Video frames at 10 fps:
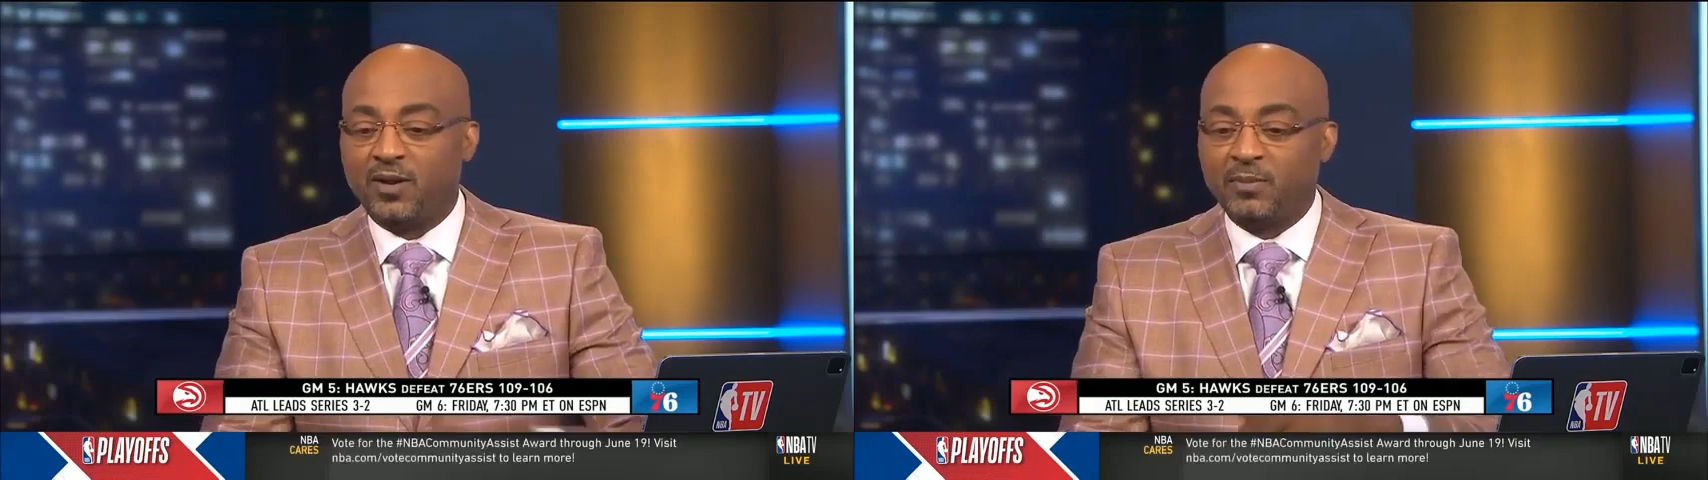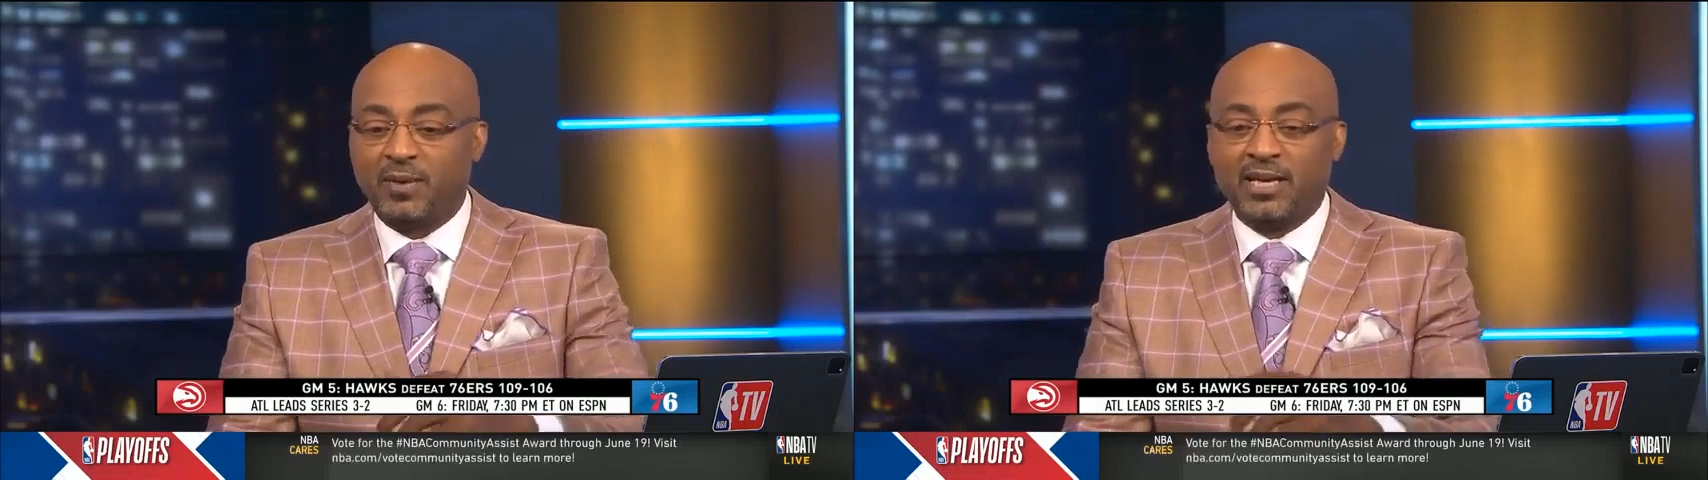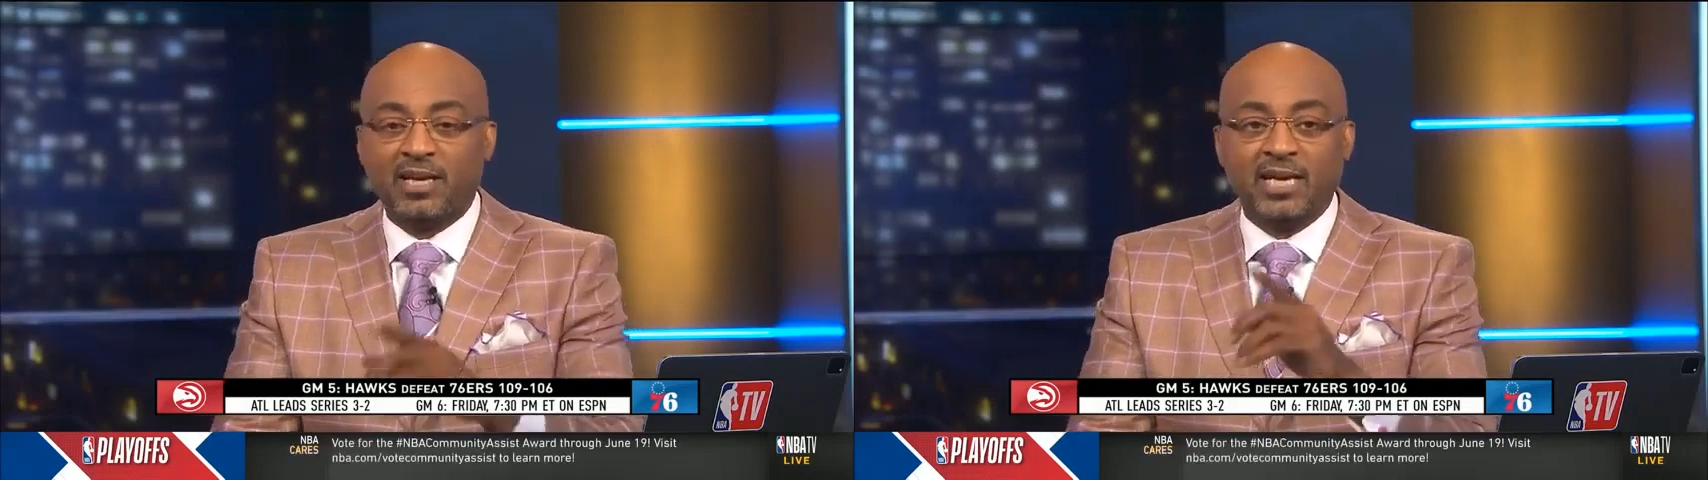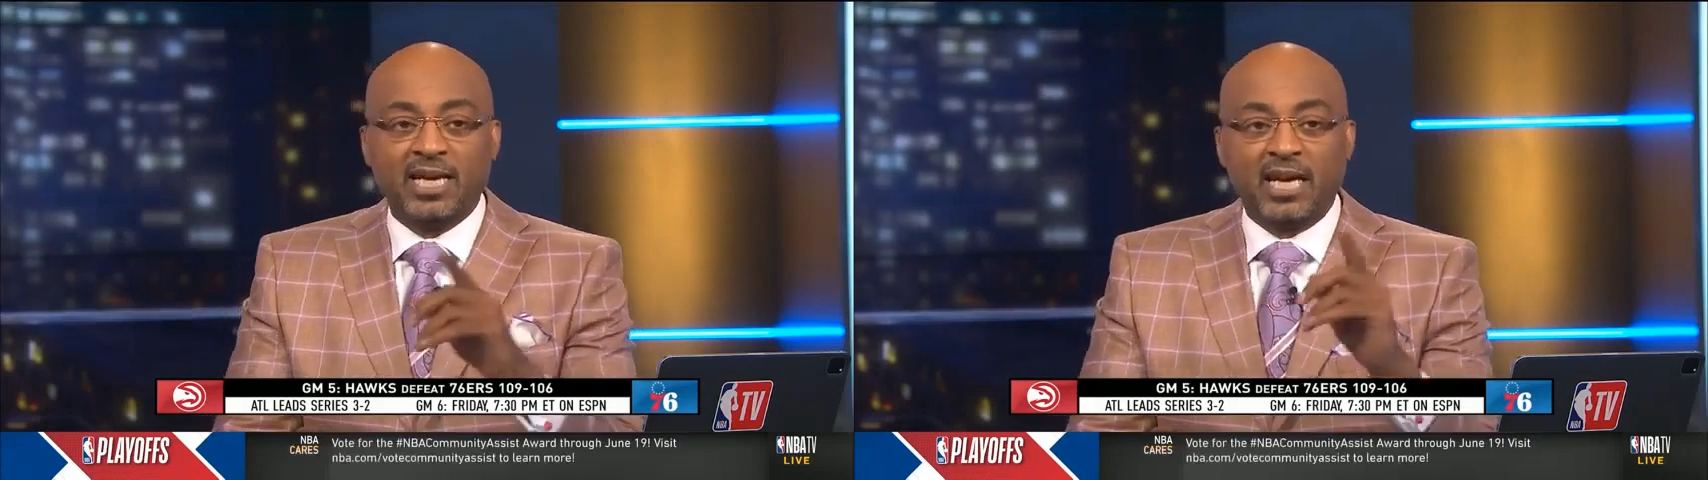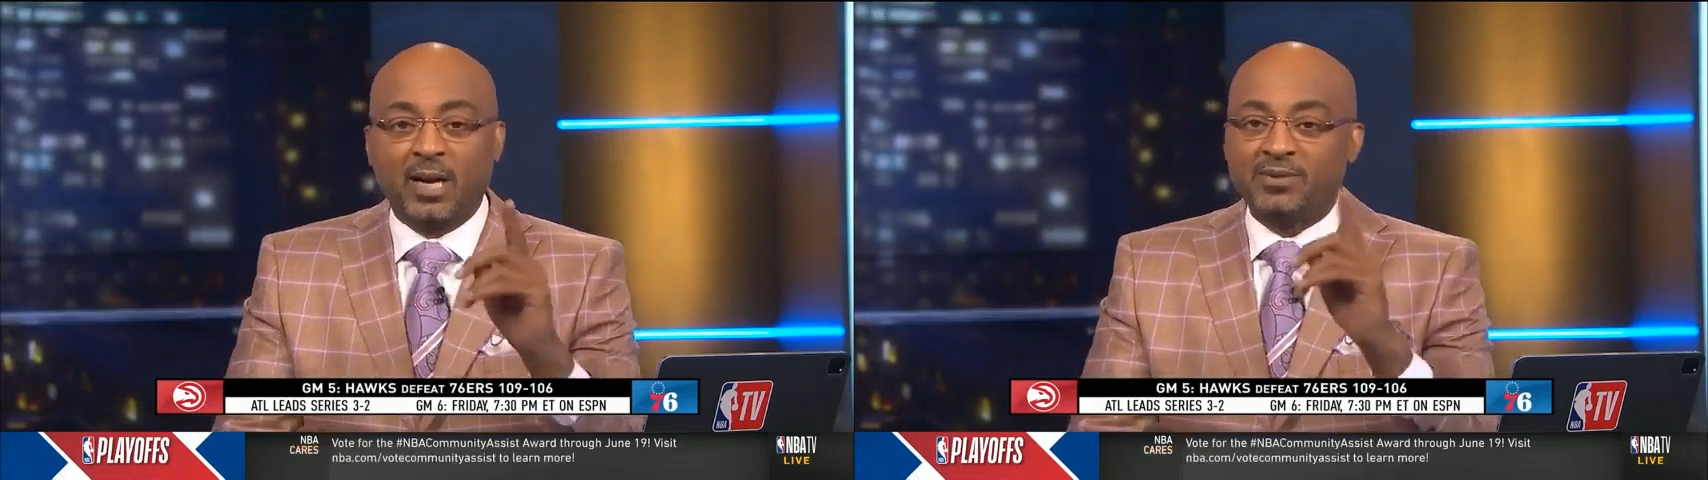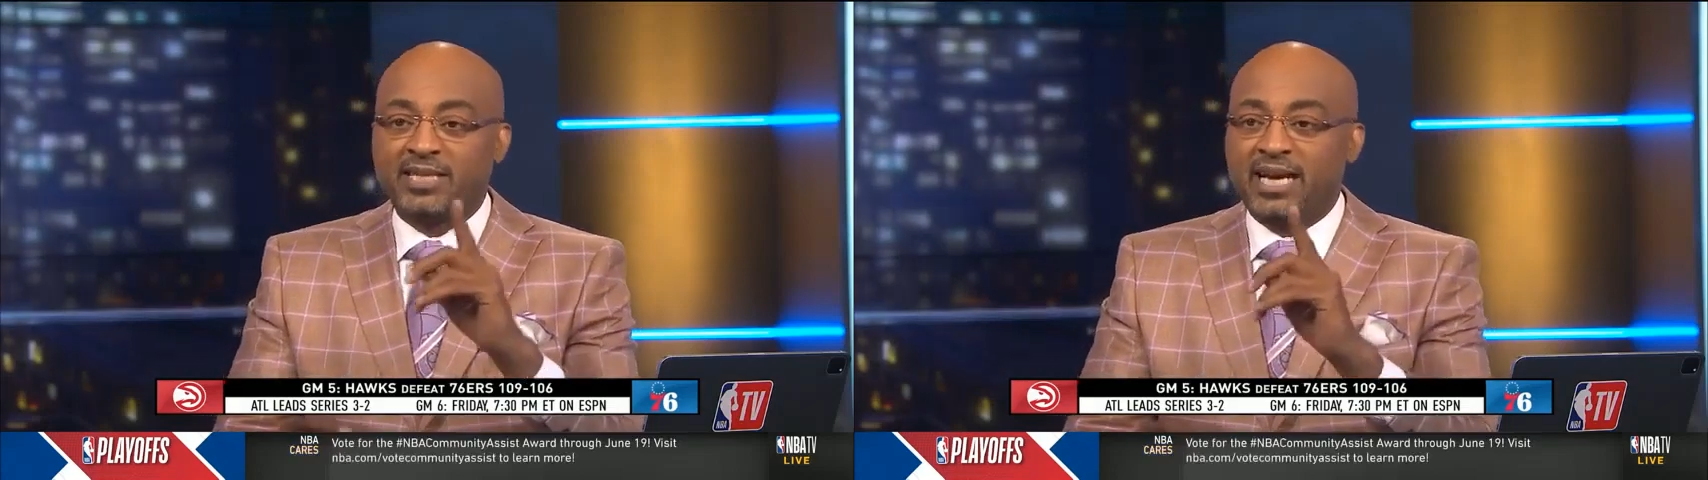But upstairs,